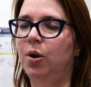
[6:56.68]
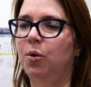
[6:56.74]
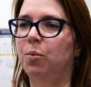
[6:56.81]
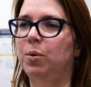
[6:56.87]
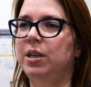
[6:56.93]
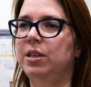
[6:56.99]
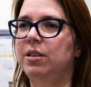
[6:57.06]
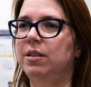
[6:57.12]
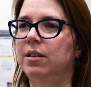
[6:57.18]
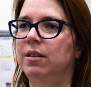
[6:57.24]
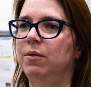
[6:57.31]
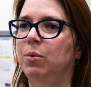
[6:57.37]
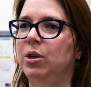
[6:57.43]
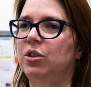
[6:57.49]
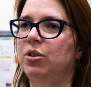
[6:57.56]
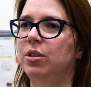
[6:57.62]

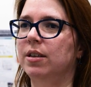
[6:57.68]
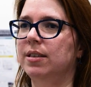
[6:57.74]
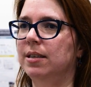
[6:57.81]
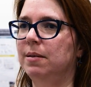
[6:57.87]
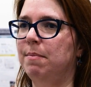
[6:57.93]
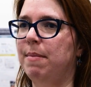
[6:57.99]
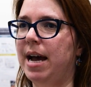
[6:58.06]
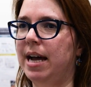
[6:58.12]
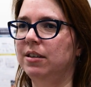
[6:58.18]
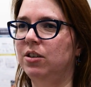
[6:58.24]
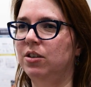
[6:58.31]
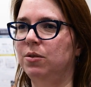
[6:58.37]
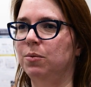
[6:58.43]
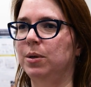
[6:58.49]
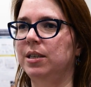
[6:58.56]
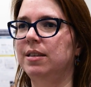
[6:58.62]
which doesn't
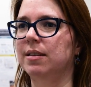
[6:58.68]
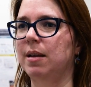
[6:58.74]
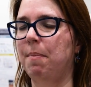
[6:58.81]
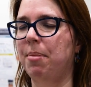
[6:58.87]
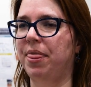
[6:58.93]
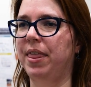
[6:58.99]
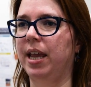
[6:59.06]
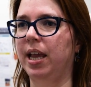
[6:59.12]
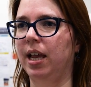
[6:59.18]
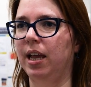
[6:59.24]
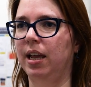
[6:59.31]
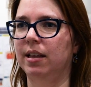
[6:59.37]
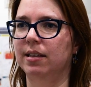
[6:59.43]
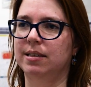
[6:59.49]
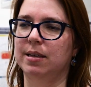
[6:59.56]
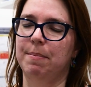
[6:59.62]
match with
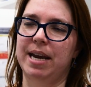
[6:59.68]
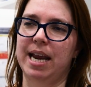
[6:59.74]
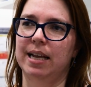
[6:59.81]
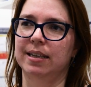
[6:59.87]
something somebody